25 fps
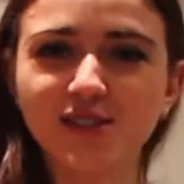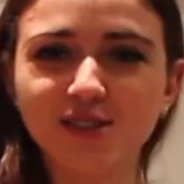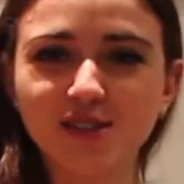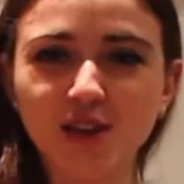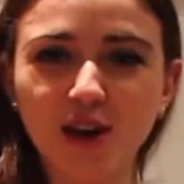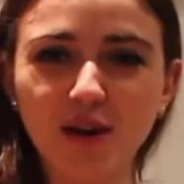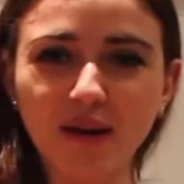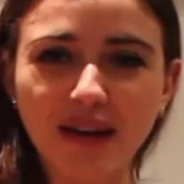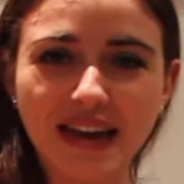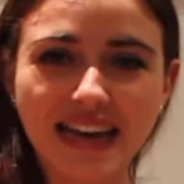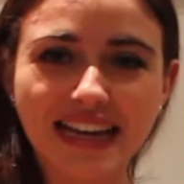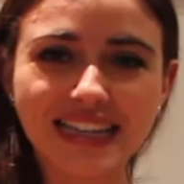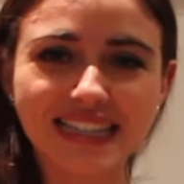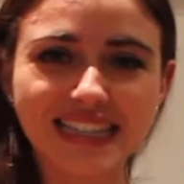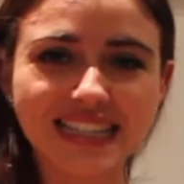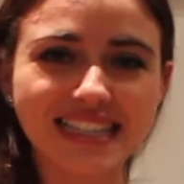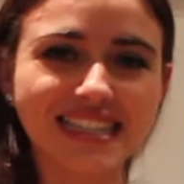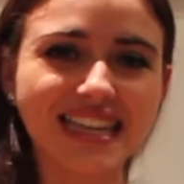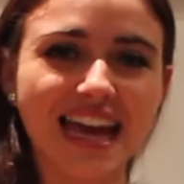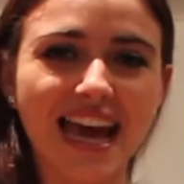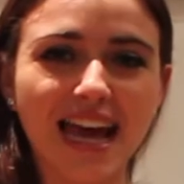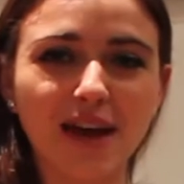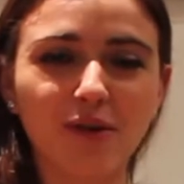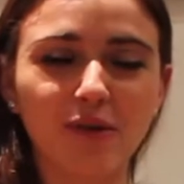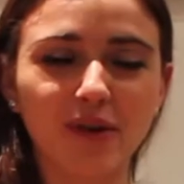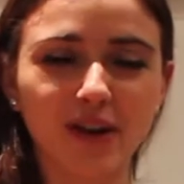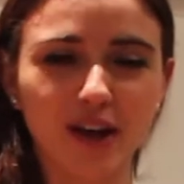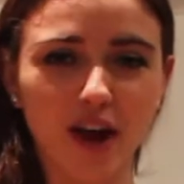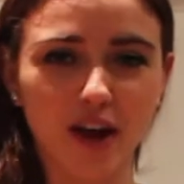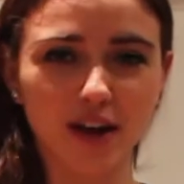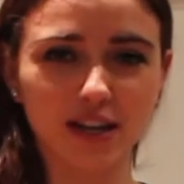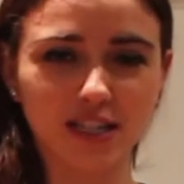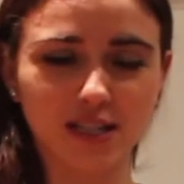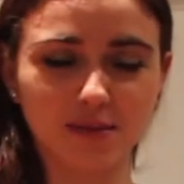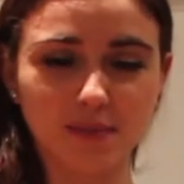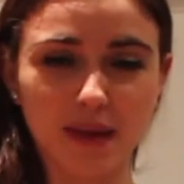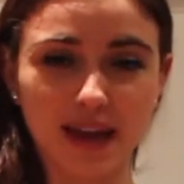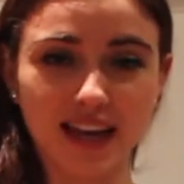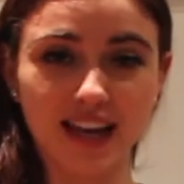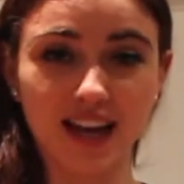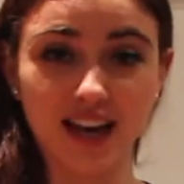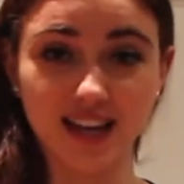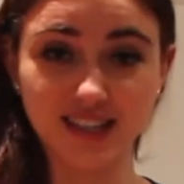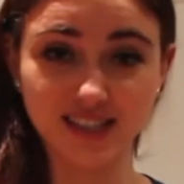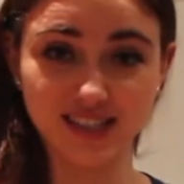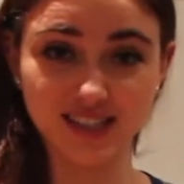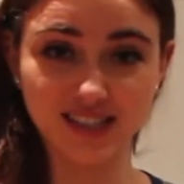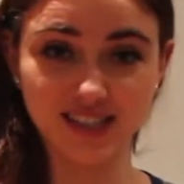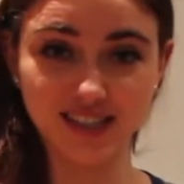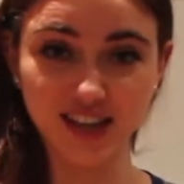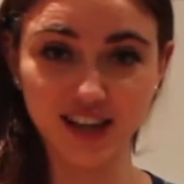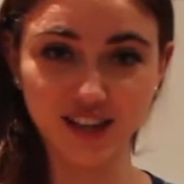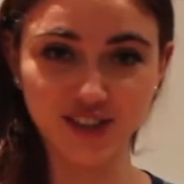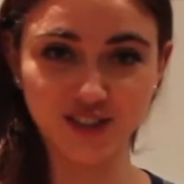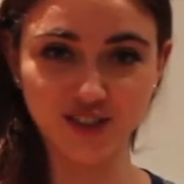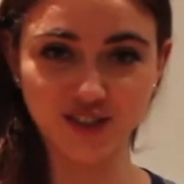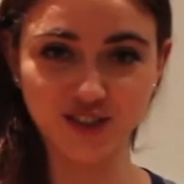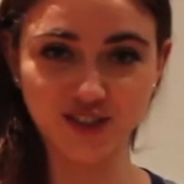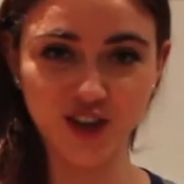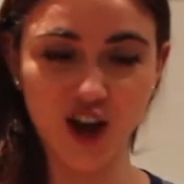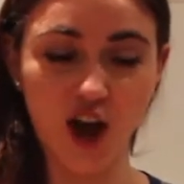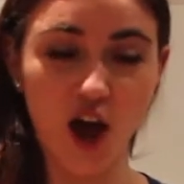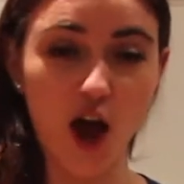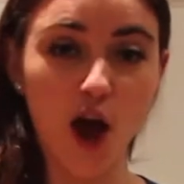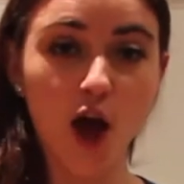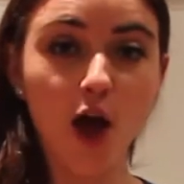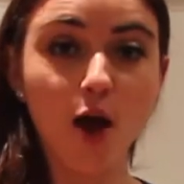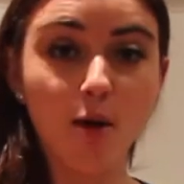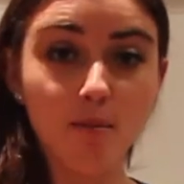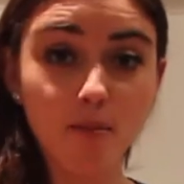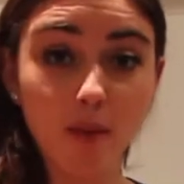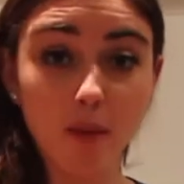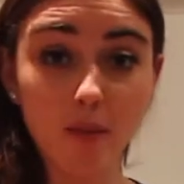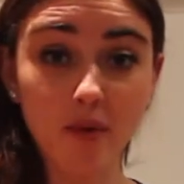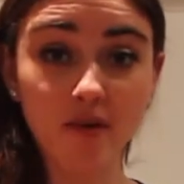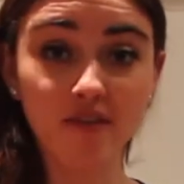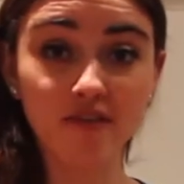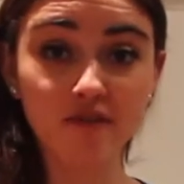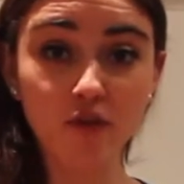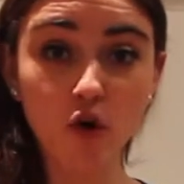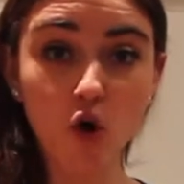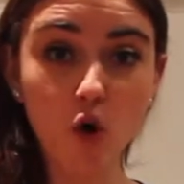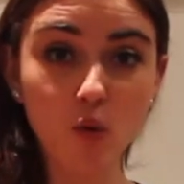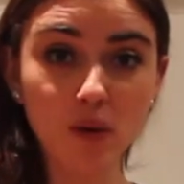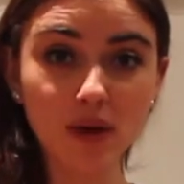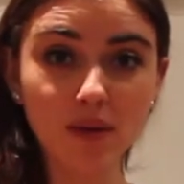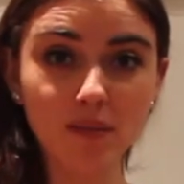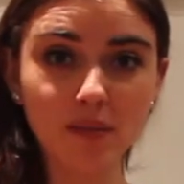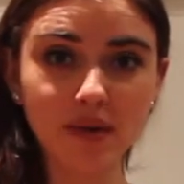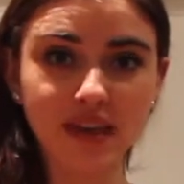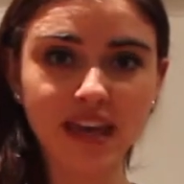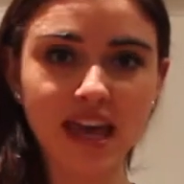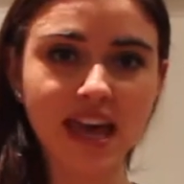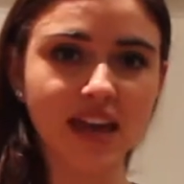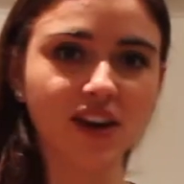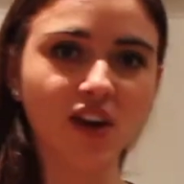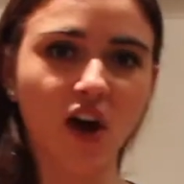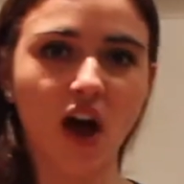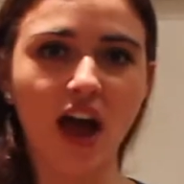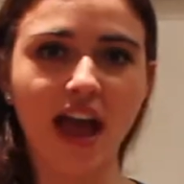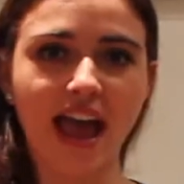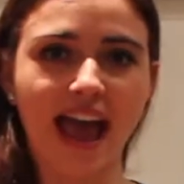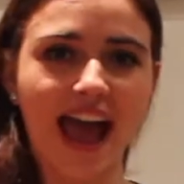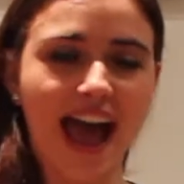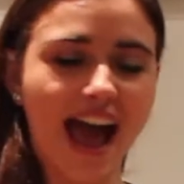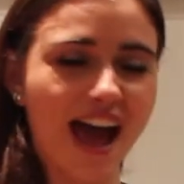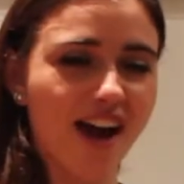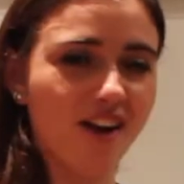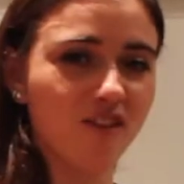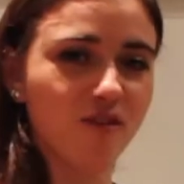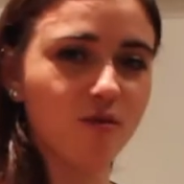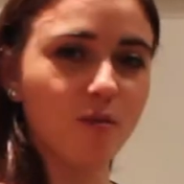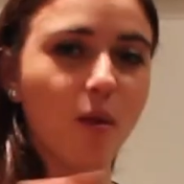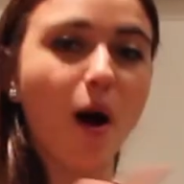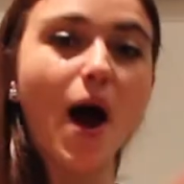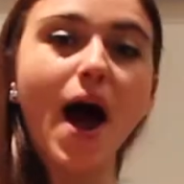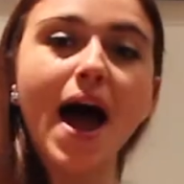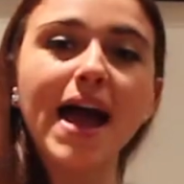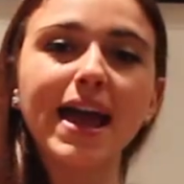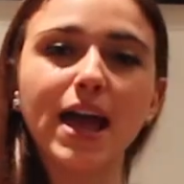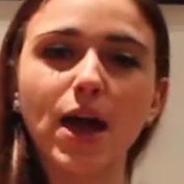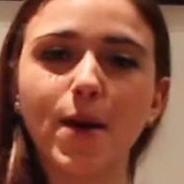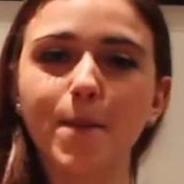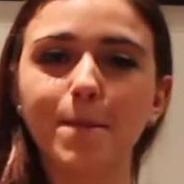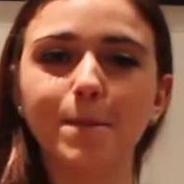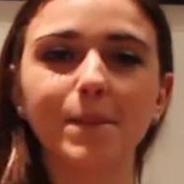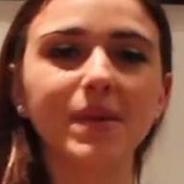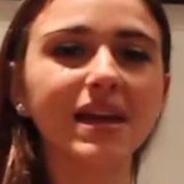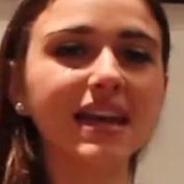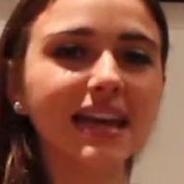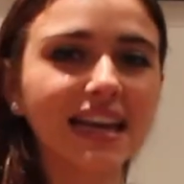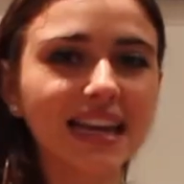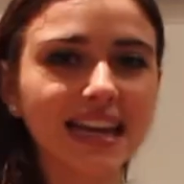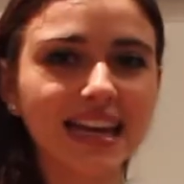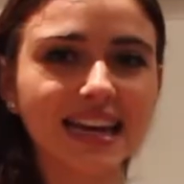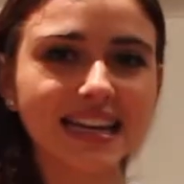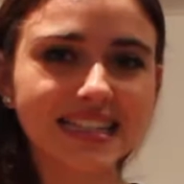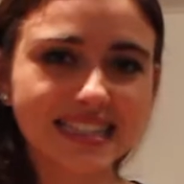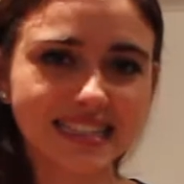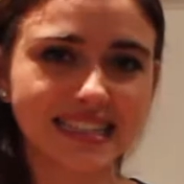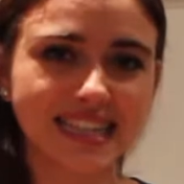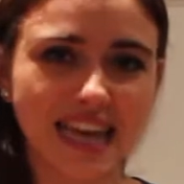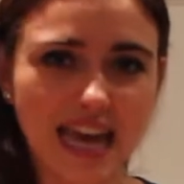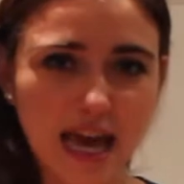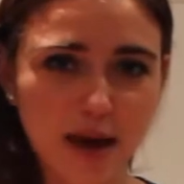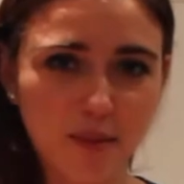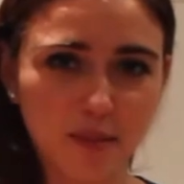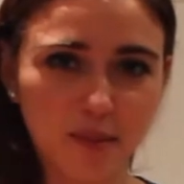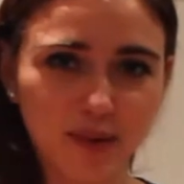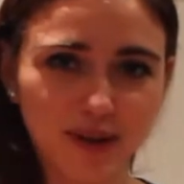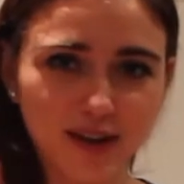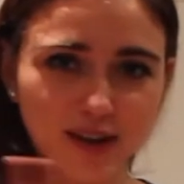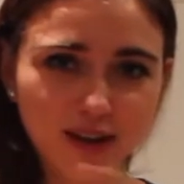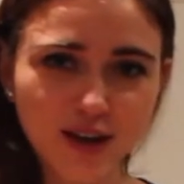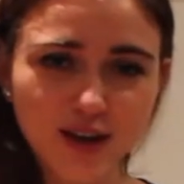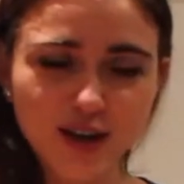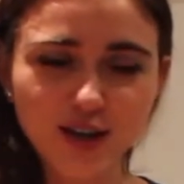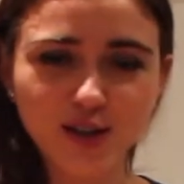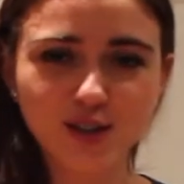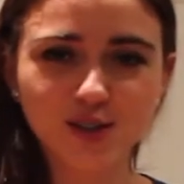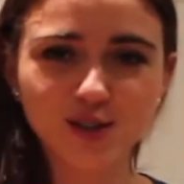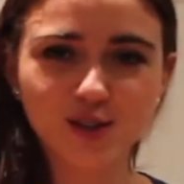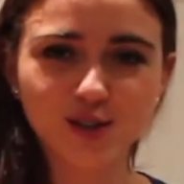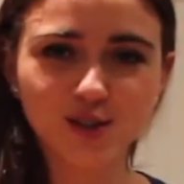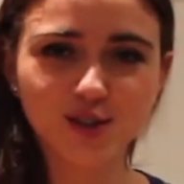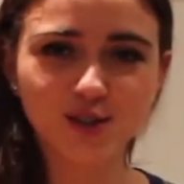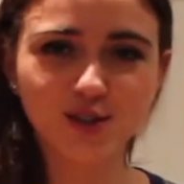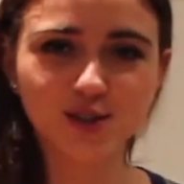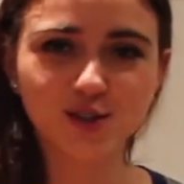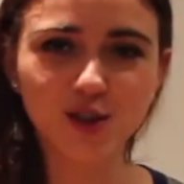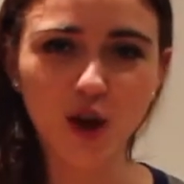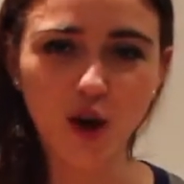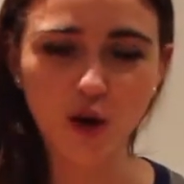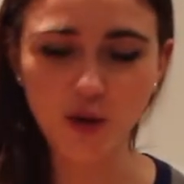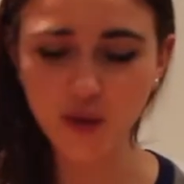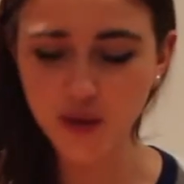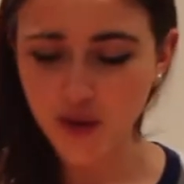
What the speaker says: So here today we're going to make a sun jar, but before we begin I have my Amelia tip. So